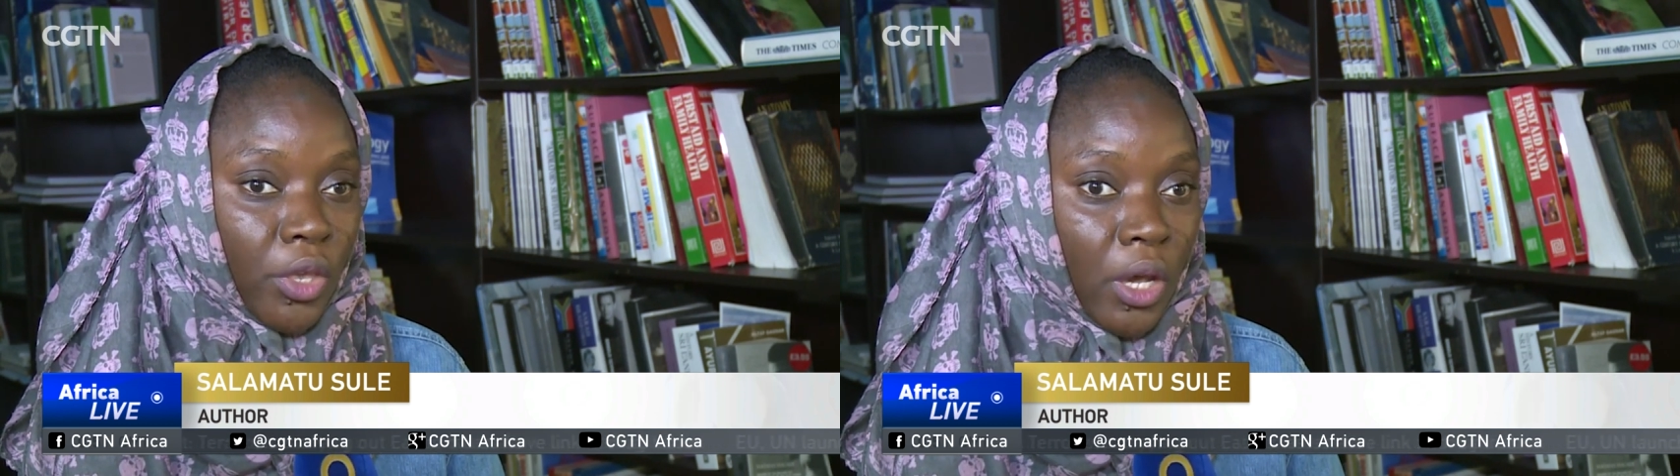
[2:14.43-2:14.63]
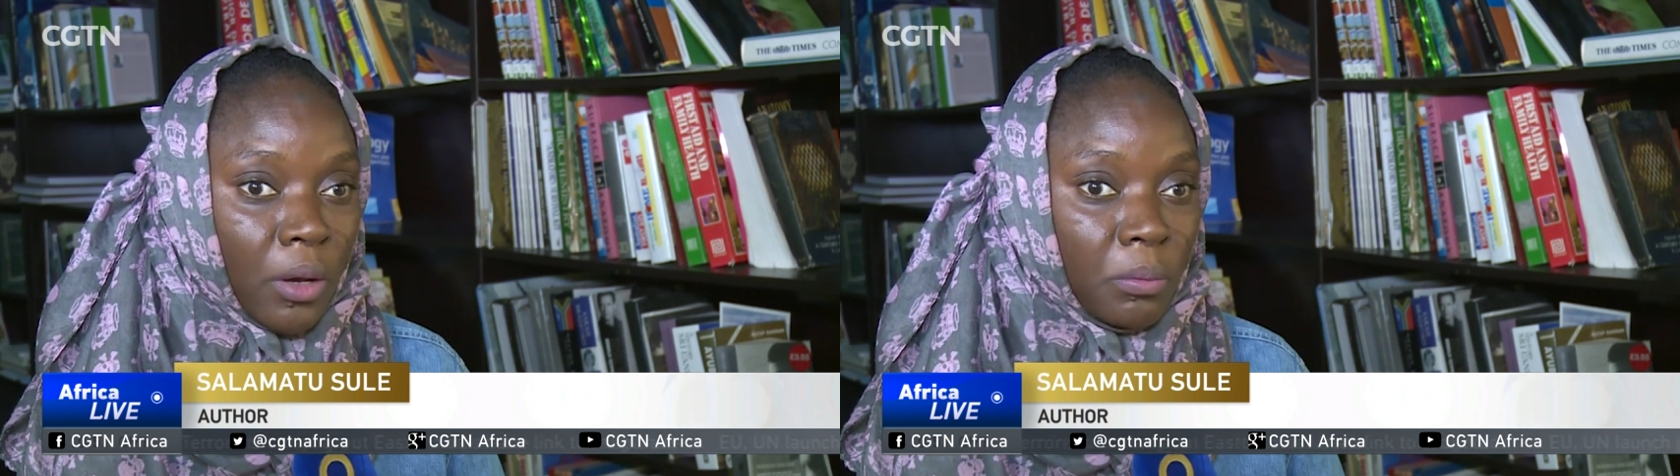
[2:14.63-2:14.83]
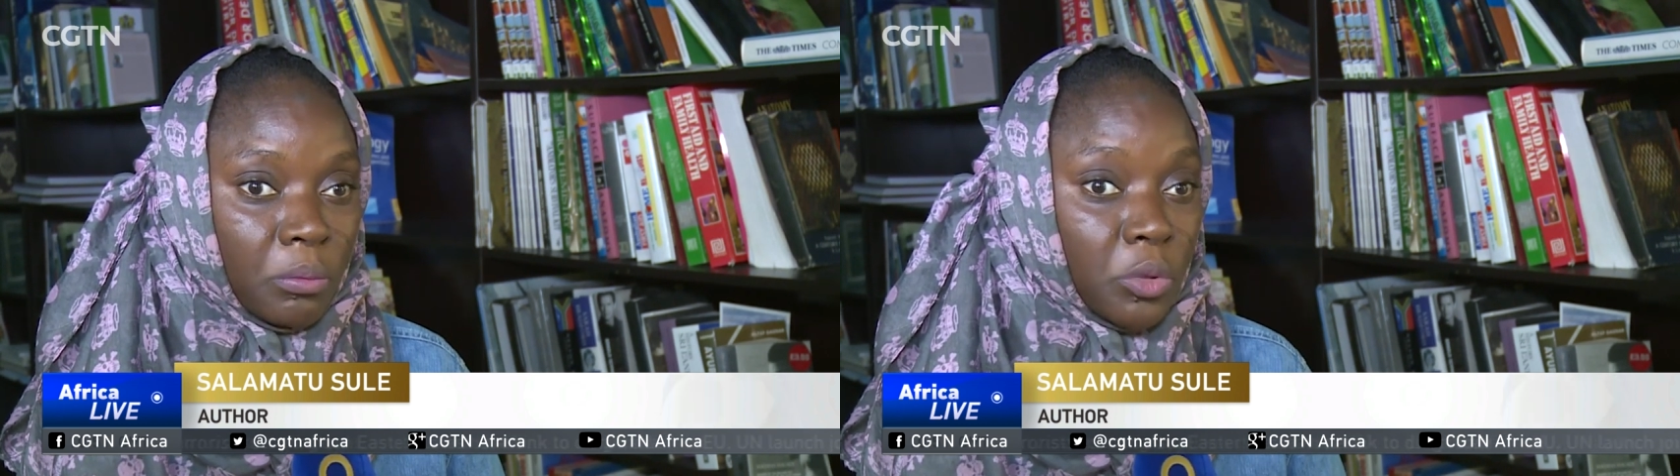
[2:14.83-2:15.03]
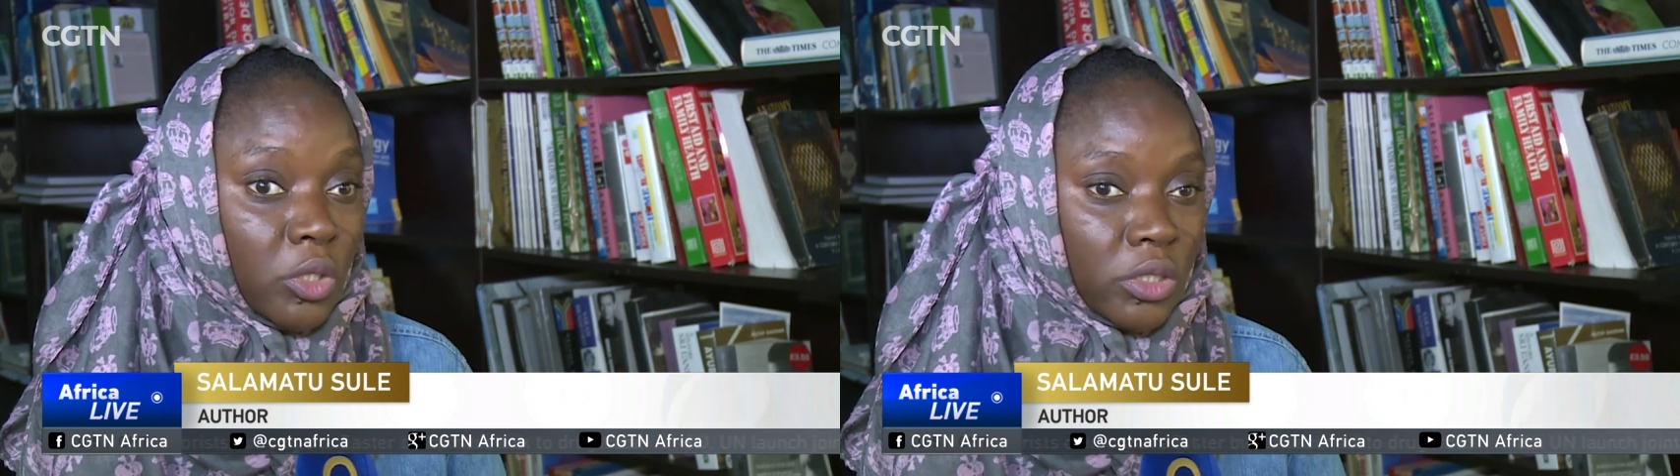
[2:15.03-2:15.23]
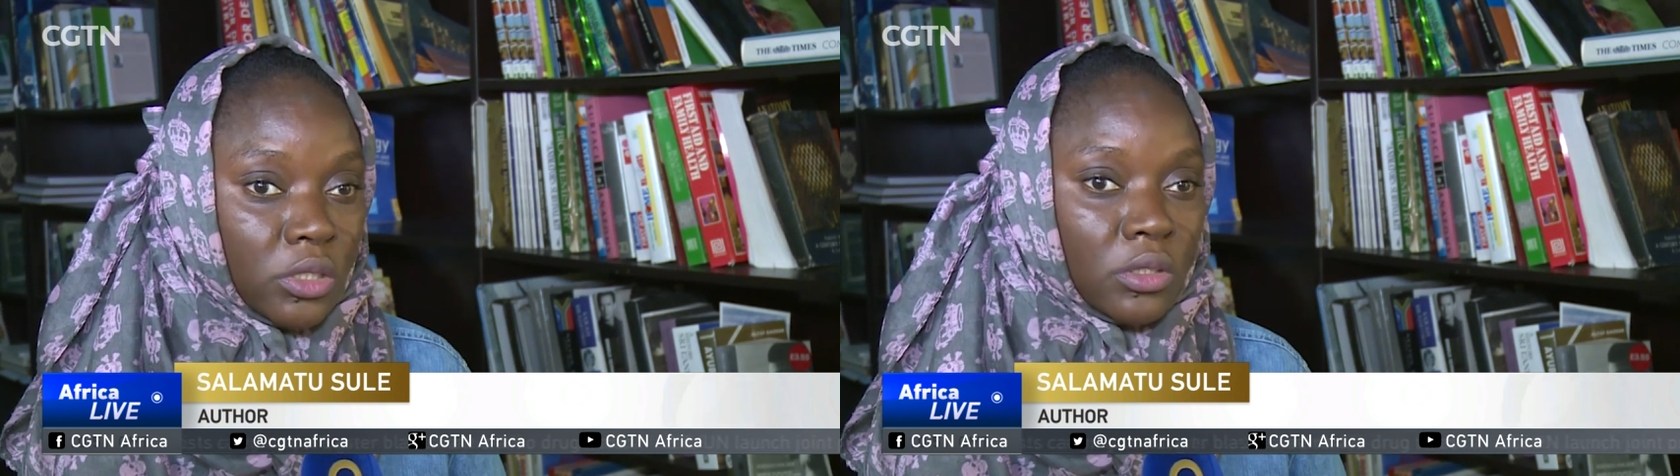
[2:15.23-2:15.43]
um,
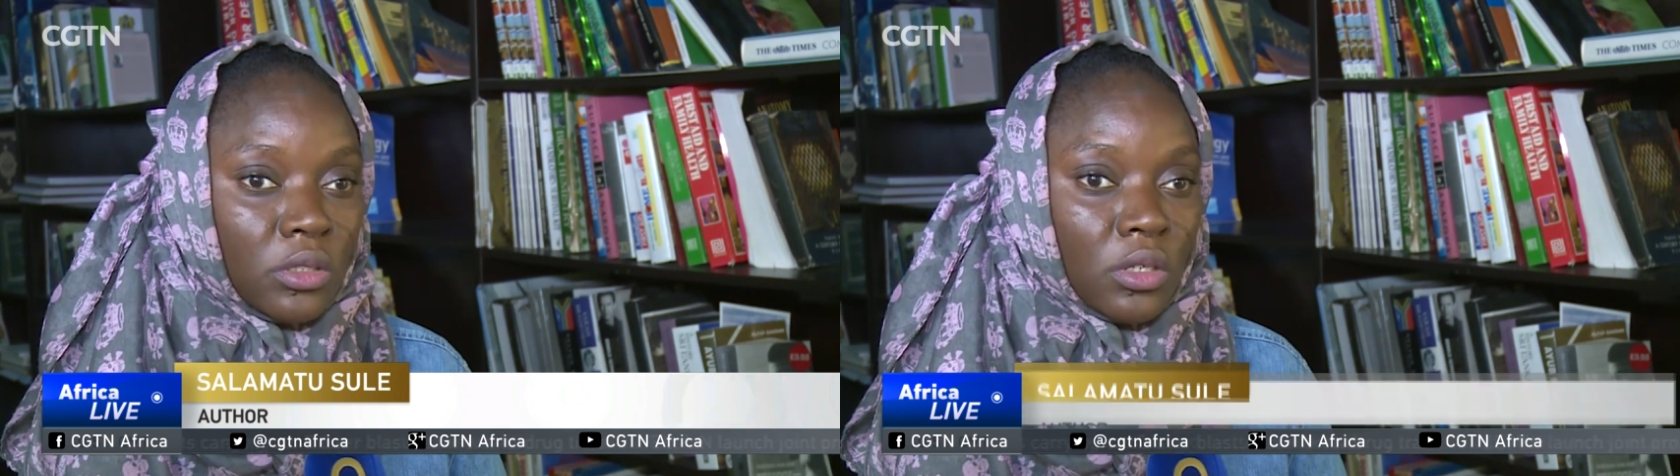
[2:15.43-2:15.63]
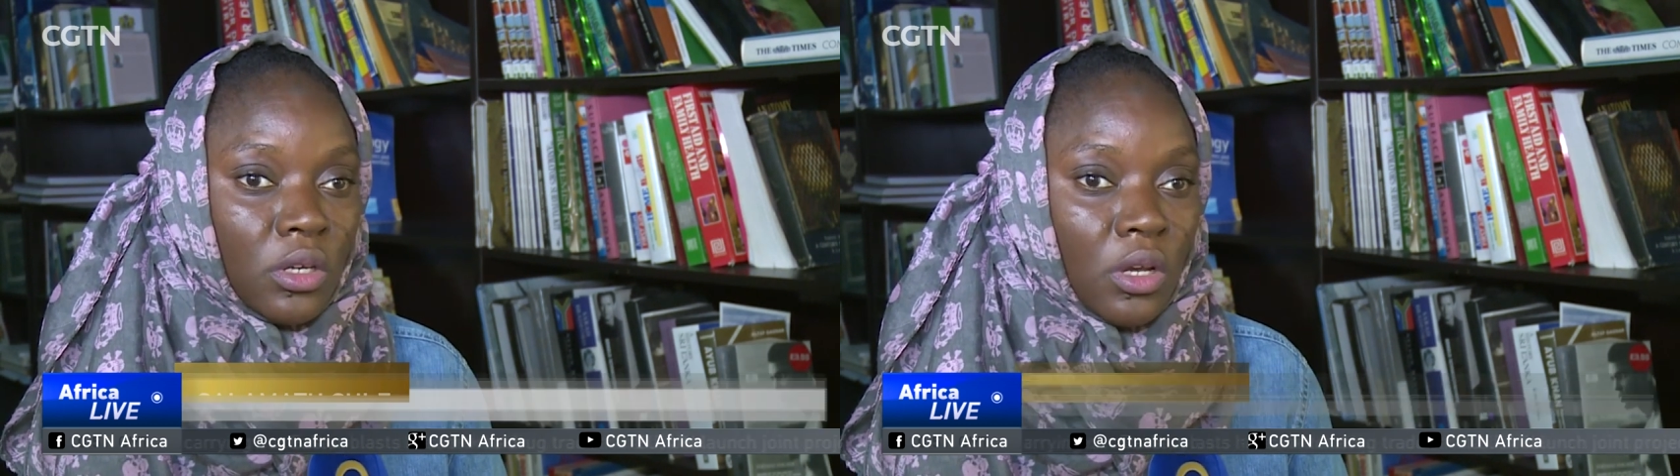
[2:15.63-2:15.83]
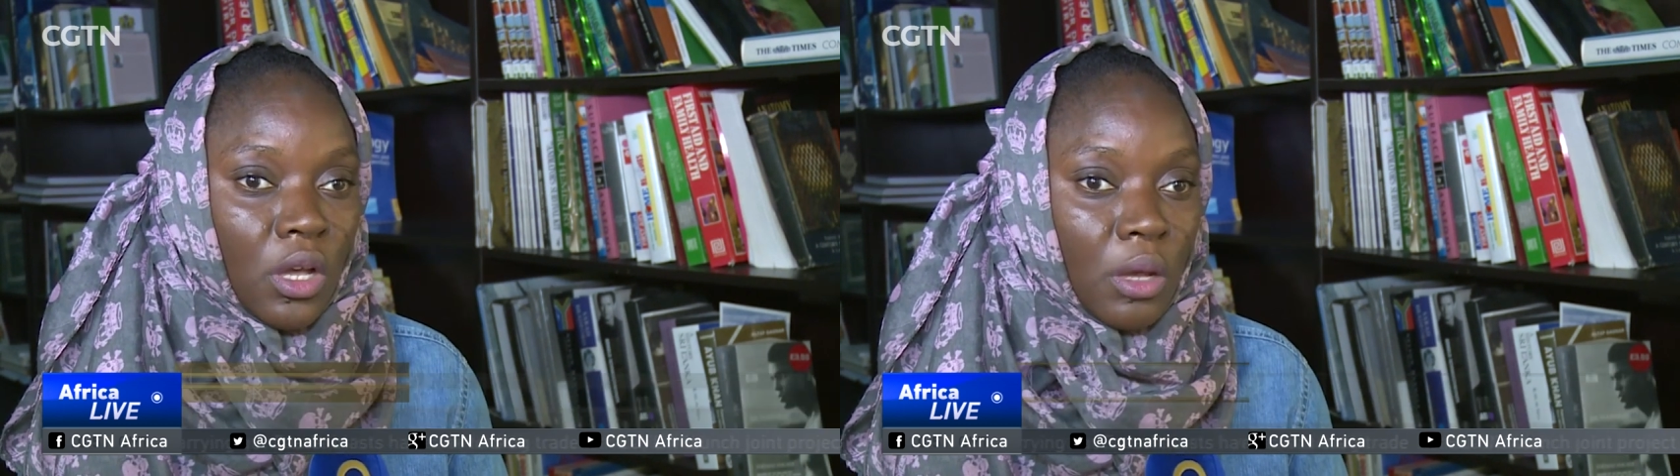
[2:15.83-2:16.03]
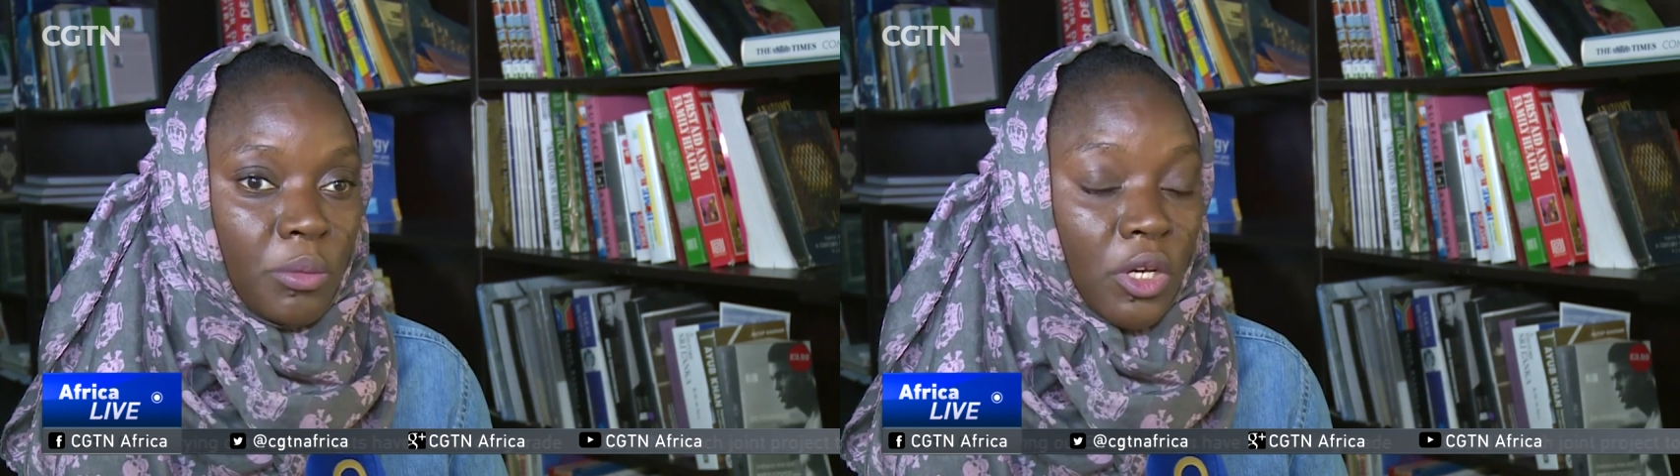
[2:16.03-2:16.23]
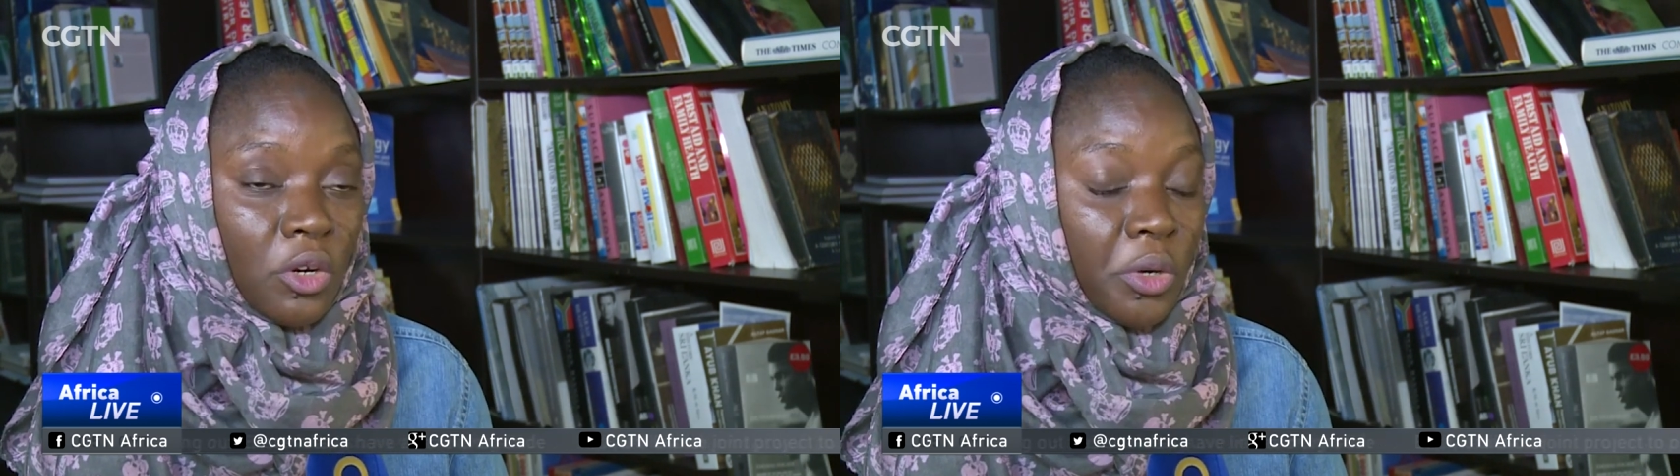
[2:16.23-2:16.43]
books I mean,